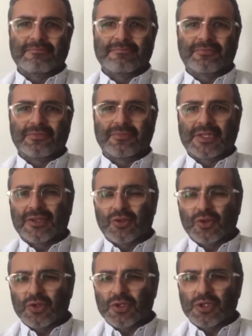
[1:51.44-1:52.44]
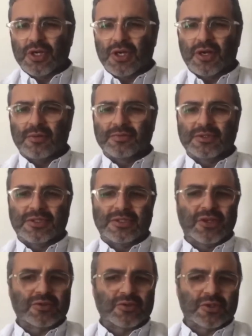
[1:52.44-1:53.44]
did they do a good job, did they
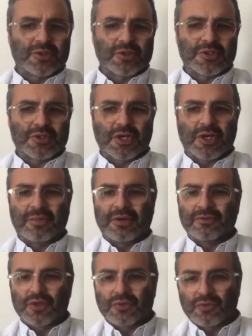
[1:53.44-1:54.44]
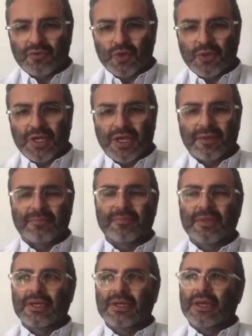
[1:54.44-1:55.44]
not do a good job, how do you review them,
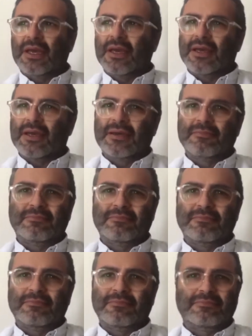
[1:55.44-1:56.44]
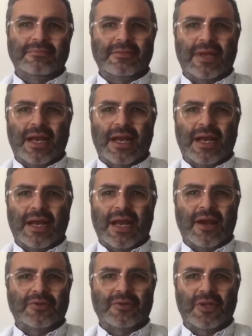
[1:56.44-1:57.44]

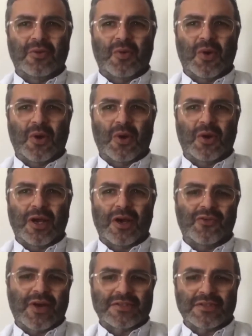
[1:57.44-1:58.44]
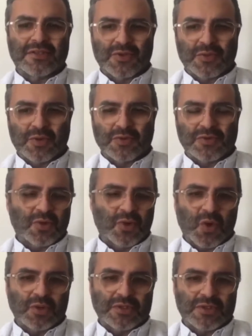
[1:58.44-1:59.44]
how do they work, how fast are they supposed. So
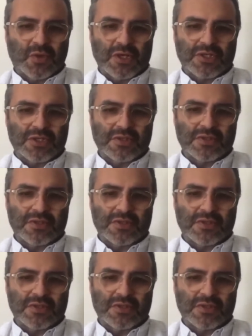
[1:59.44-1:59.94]
all these questions